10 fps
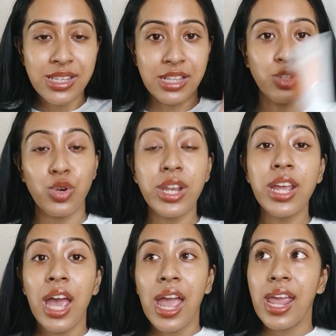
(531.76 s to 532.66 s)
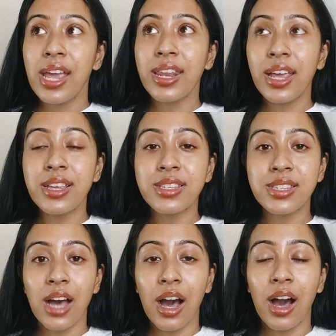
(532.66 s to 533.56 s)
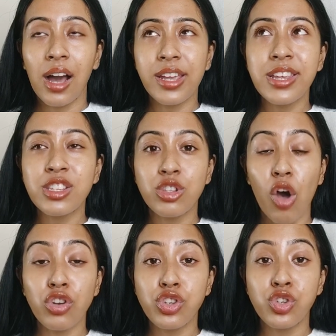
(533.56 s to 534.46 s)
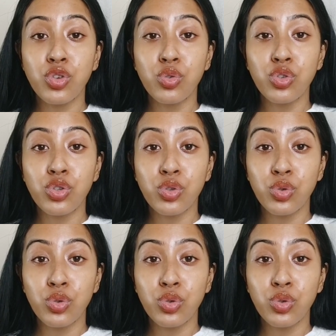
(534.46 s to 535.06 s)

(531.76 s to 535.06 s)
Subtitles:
sunscreen. It is not too,